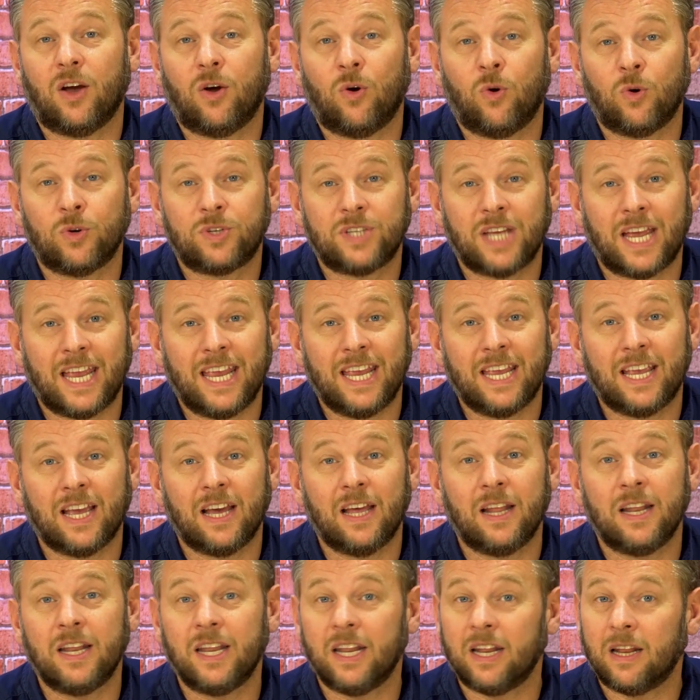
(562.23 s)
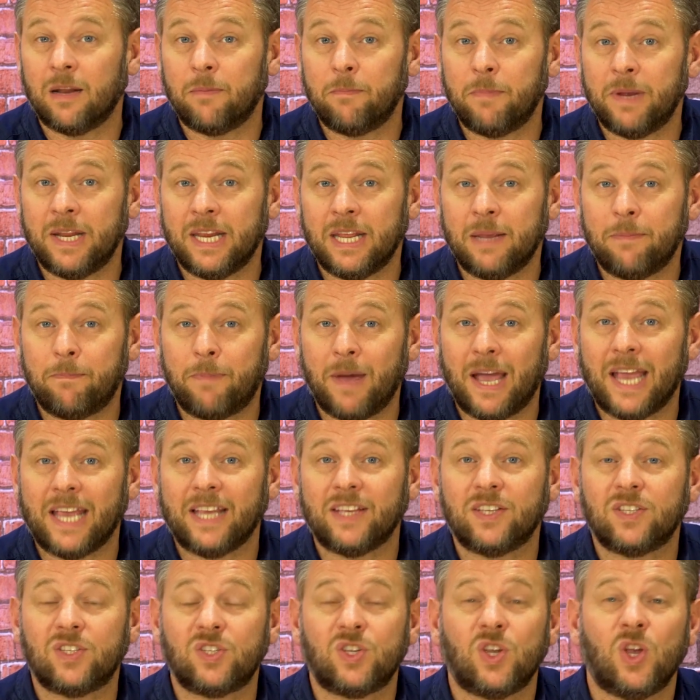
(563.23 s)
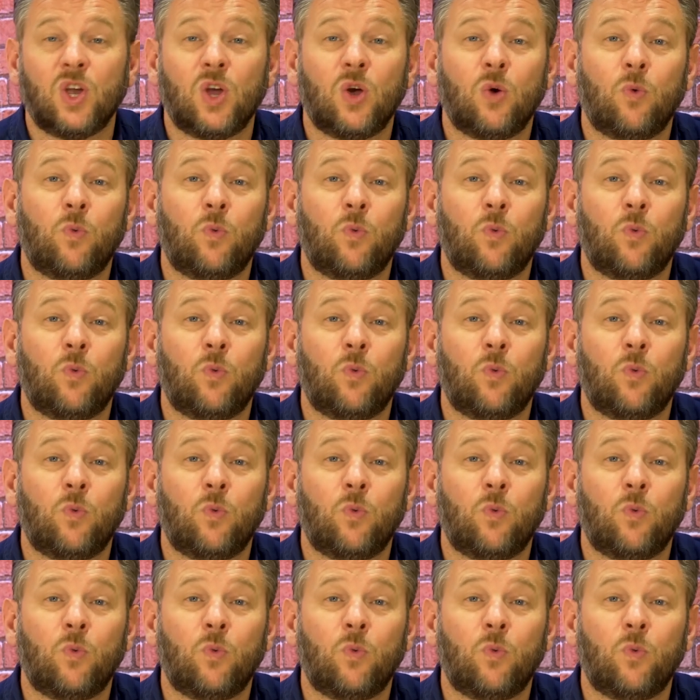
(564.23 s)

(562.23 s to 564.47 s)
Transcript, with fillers: Ortega little mini bass,